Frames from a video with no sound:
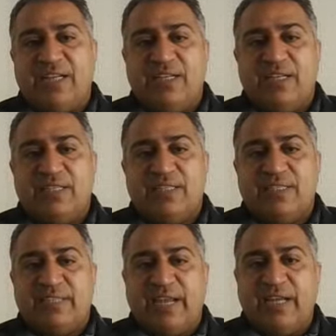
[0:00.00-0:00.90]

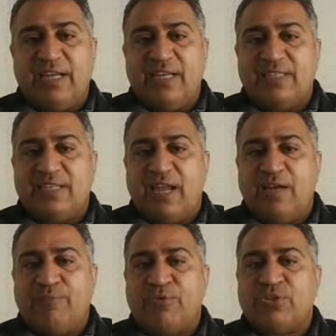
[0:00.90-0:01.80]
tactics, techniques,
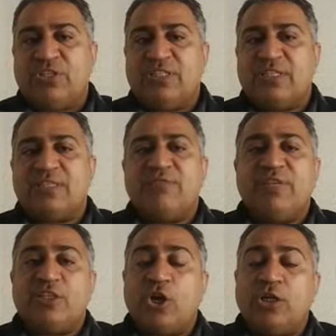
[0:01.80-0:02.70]
and procedures.
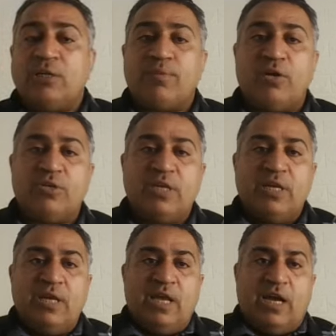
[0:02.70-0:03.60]
We talked about
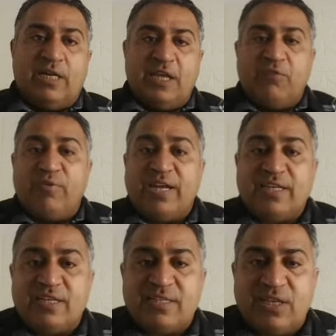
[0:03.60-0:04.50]
attack
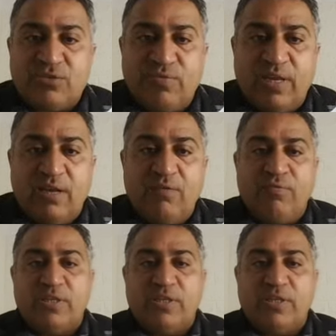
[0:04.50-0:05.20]
vectors as well.